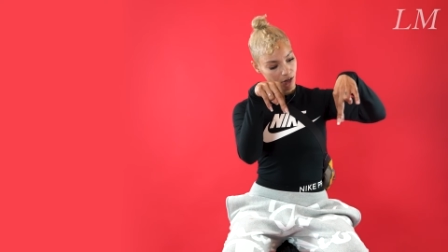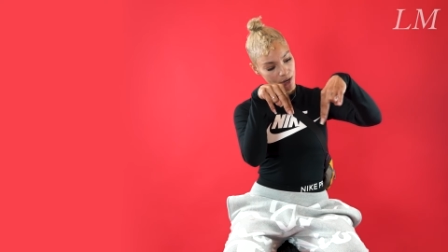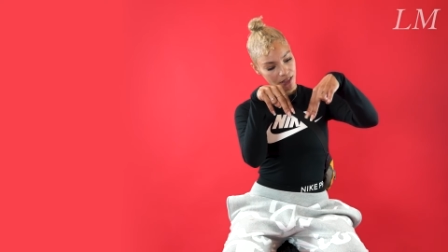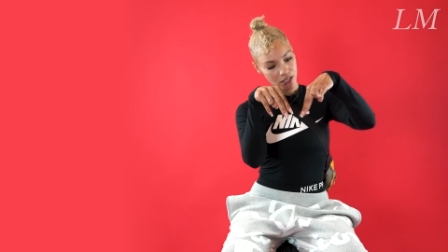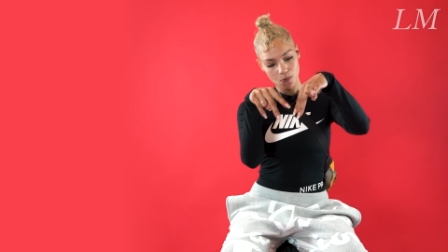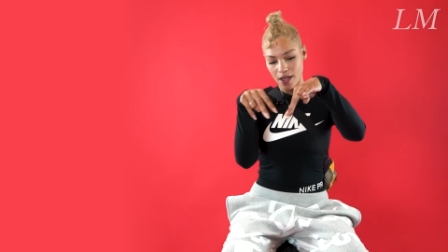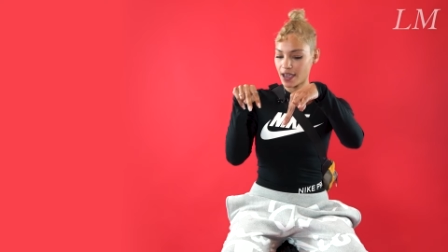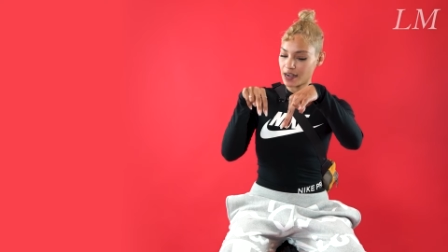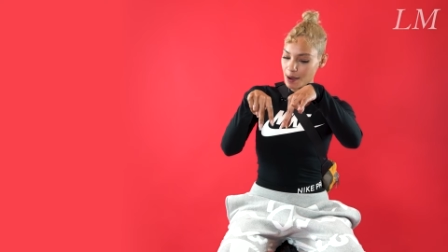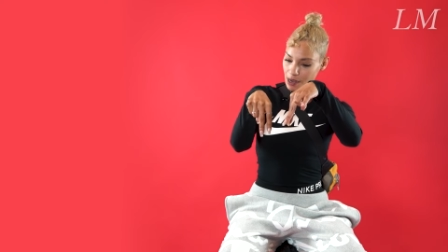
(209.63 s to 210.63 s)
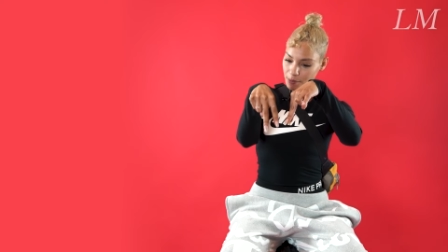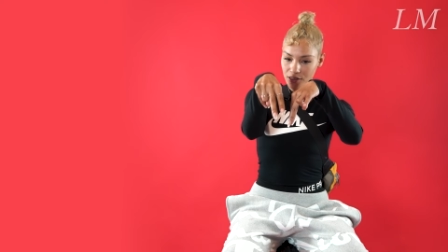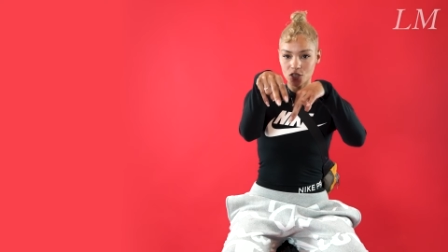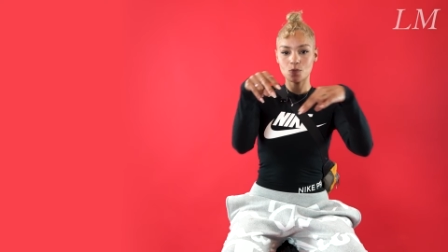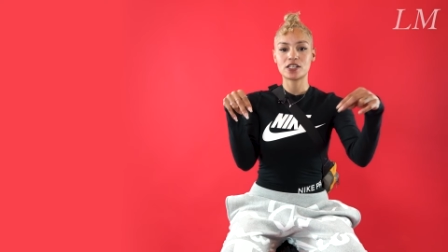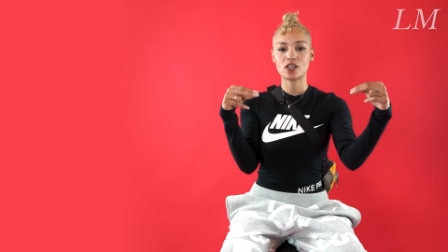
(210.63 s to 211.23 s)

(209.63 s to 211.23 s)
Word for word: going this way, and I'm coming this way.